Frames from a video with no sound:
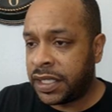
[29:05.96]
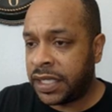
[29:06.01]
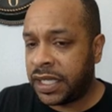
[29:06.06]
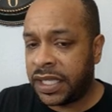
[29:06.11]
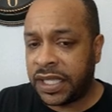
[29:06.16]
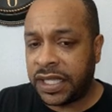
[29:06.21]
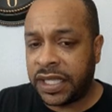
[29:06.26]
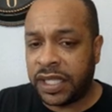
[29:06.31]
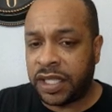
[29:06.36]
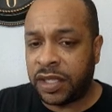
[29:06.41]

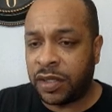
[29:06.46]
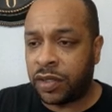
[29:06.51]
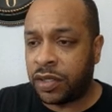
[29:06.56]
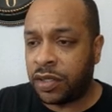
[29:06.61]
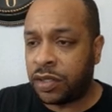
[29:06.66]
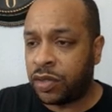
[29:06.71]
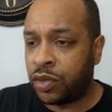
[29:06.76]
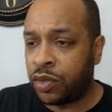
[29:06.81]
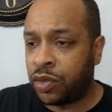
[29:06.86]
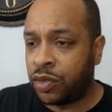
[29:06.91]

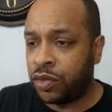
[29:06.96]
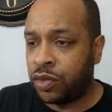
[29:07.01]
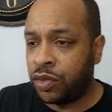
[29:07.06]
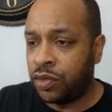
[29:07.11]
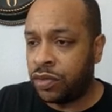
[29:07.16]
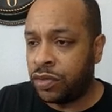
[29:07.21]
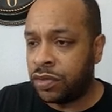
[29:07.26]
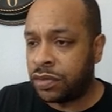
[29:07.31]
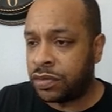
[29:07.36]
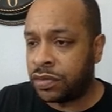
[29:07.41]

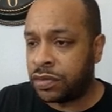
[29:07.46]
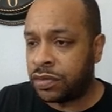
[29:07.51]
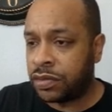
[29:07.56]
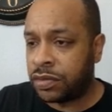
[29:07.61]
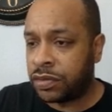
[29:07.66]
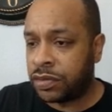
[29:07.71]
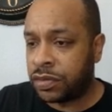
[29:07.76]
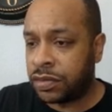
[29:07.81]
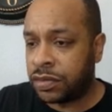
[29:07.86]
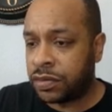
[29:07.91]
anywho,
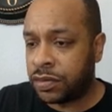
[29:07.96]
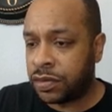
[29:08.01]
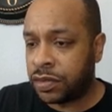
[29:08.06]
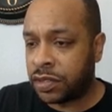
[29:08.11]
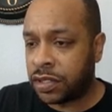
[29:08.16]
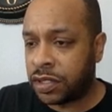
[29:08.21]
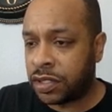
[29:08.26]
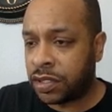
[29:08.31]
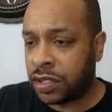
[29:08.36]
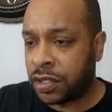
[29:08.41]
we're
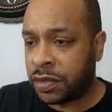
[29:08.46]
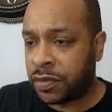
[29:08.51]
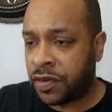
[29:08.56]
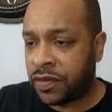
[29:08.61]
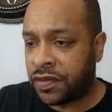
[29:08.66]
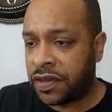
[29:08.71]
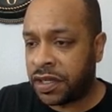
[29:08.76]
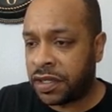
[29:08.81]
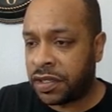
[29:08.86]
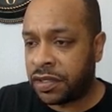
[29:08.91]
going to come
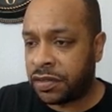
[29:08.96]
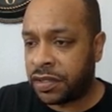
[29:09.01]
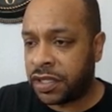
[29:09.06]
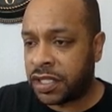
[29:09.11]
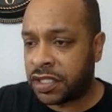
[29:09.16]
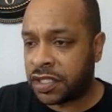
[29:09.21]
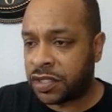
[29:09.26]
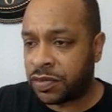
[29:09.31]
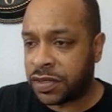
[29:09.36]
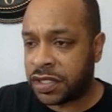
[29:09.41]
over here. You don't
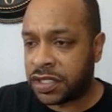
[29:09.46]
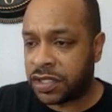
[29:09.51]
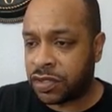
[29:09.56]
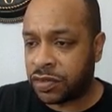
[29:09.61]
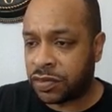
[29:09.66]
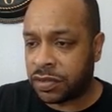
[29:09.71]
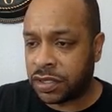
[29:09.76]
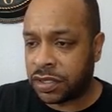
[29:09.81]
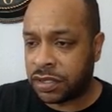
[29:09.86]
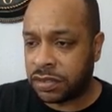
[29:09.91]
need to switch
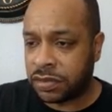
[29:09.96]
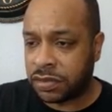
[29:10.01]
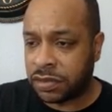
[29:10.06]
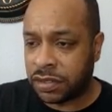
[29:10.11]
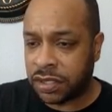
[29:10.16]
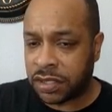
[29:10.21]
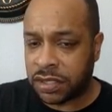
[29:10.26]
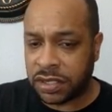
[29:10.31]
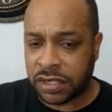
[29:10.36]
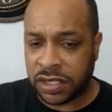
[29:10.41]
to it.
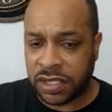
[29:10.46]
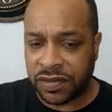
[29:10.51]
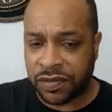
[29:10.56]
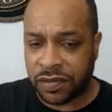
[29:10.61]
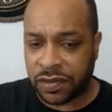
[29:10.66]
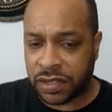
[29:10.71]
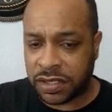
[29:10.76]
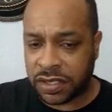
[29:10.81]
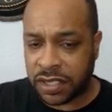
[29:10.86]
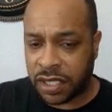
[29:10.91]
You can just leave
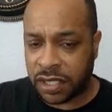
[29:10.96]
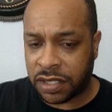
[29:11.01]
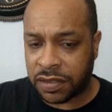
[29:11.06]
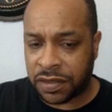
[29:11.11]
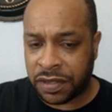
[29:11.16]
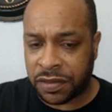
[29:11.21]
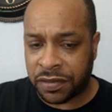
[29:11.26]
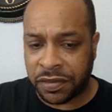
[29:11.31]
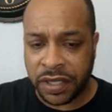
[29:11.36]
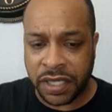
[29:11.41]
where it's at.
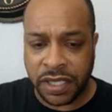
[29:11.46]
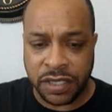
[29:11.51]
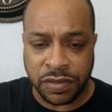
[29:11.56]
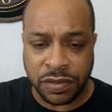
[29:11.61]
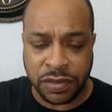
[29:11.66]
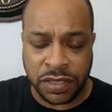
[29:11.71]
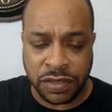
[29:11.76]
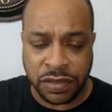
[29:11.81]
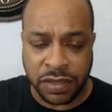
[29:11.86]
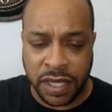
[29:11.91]
It reads
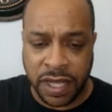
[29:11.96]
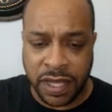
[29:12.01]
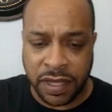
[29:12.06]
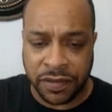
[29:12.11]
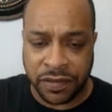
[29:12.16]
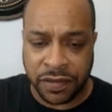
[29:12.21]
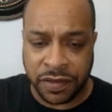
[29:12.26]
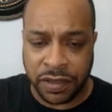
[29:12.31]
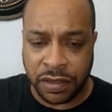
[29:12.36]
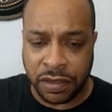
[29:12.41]
what you
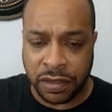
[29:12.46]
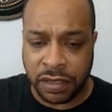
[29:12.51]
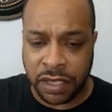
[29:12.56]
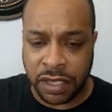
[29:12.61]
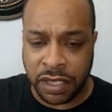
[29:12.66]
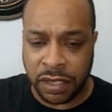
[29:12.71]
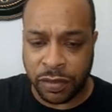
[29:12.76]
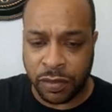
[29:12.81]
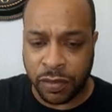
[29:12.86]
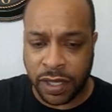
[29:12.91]
have on
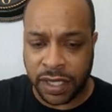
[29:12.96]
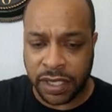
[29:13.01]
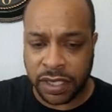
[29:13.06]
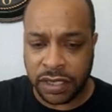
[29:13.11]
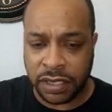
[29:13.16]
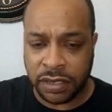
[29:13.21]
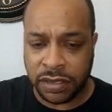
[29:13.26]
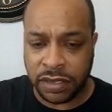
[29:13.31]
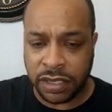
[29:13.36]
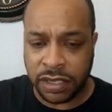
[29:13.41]
your
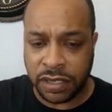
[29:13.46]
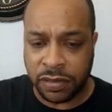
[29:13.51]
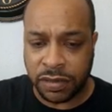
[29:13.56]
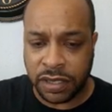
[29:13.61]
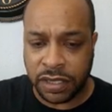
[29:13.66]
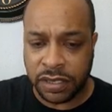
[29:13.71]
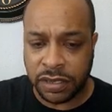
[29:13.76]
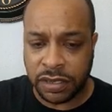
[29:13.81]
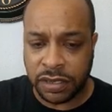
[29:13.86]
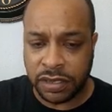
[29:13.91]
wallet
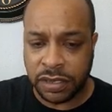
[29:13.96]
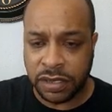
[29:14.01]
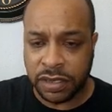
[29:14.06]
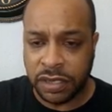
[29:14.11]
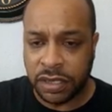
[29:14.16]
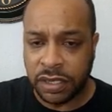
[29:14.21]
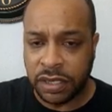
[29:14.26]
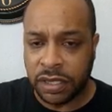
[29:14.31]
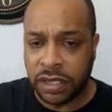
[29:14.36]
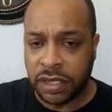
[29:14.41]
anyway.
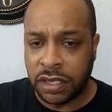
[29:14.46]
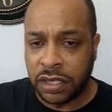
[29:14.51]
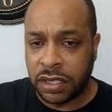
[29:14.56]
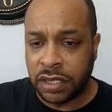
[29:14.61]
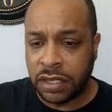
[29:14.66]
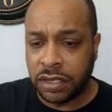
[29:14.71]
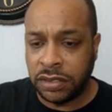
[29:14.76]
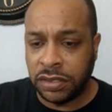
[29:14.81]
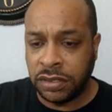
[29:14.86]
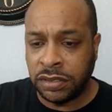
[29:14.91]

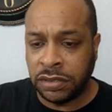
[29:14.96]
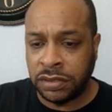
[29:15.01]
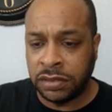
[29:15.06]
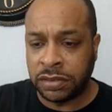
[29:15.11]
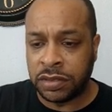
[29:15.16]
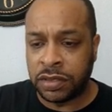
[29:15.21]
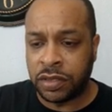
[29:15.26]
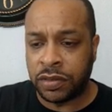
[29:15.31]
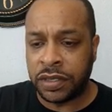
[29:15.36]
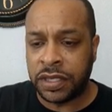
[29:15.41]

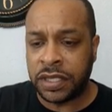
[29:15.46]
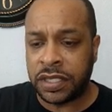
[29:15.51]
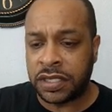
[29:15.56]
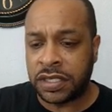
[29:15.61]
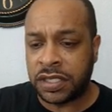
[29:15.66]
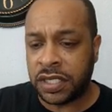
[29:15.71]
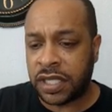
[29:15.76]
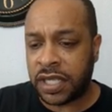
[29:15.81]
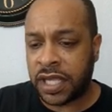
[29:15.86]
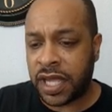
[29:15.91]
Going here
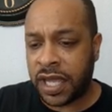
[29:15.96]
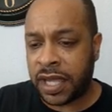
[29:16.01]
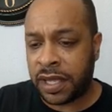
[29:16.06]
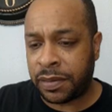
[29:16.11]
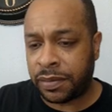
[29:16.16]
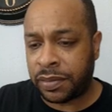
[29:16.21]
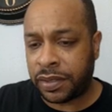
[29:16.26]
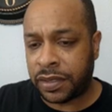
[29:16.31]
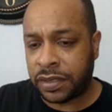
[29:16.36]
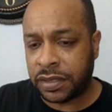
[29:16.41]
to the
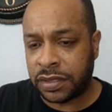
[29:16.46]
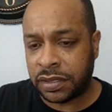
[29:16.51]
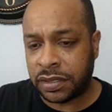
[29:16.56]
app,